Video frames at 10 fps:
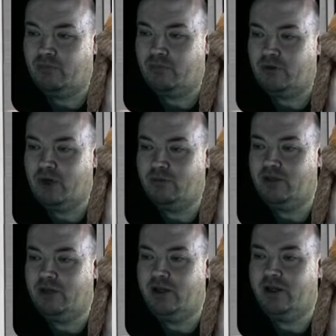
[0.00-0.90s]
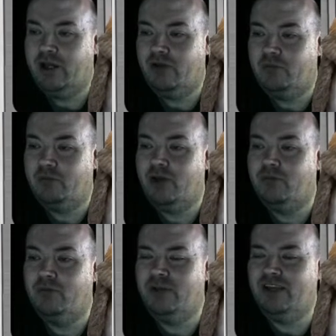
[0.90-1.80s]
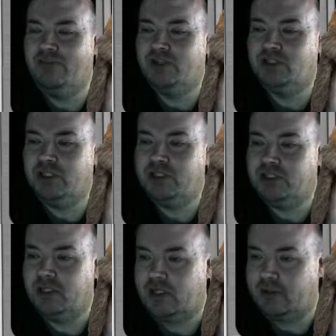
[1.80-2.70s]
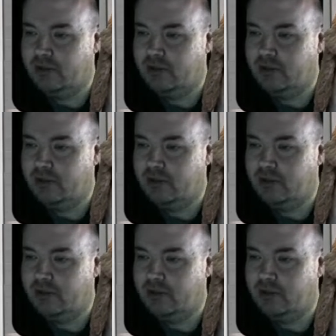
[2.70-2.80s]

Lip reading: Probably not. I will probably officially suck.